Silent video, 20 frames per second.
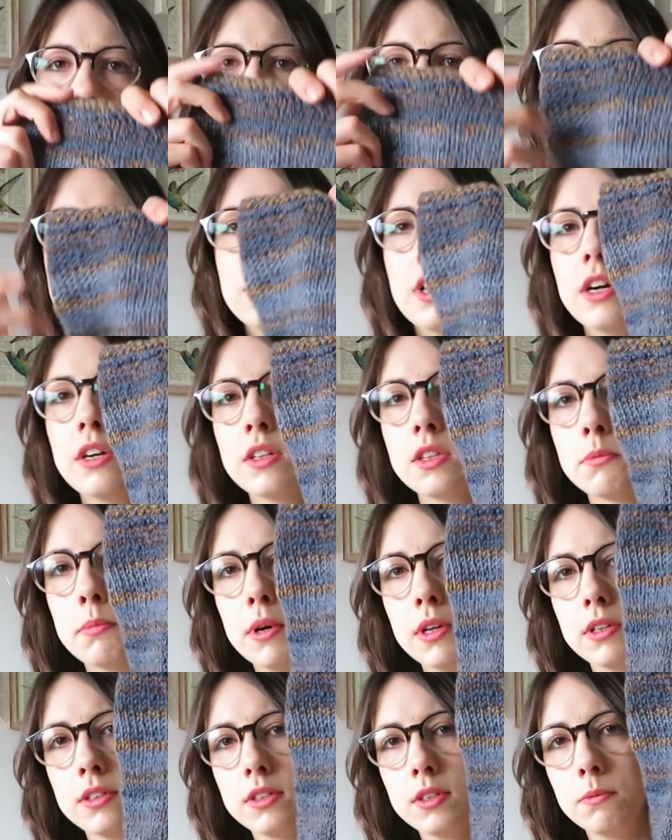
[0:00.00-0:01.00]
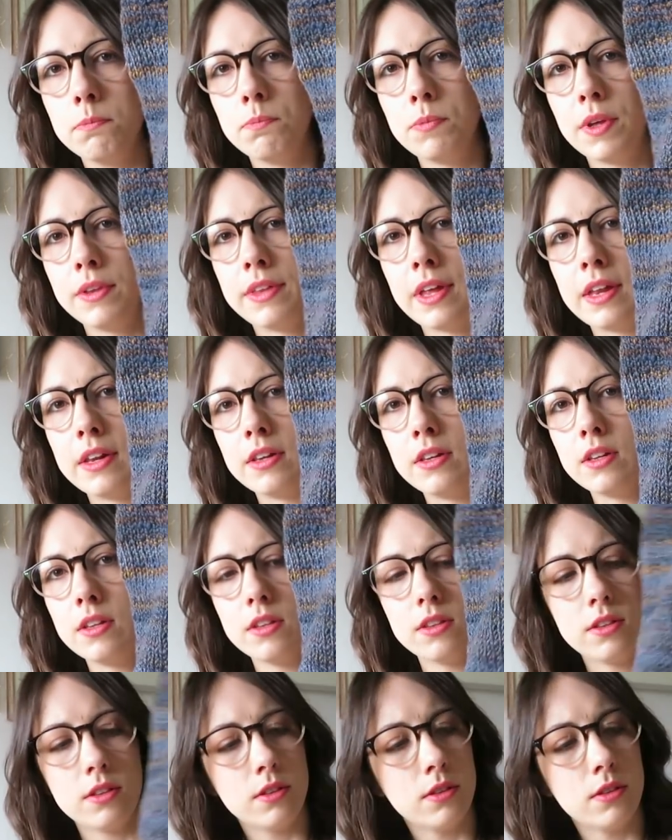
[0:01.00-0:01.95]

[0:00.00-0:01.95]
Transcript: You start at the bottom, and then